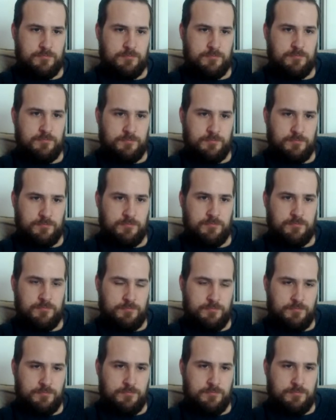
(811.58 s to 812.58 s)

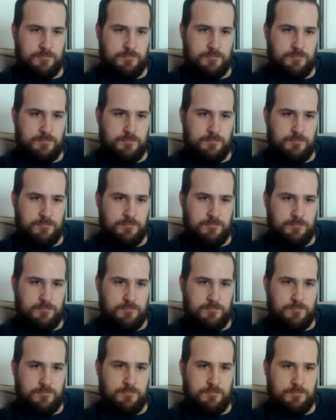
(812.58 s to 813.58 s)

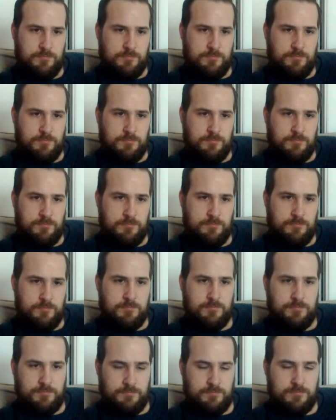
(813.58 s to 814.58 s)

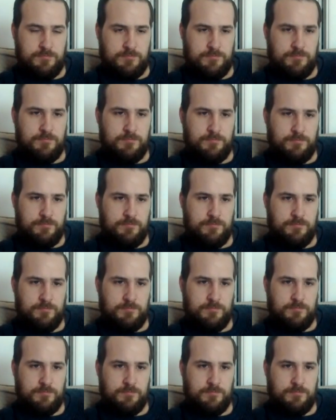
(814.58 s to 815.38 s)
(silent)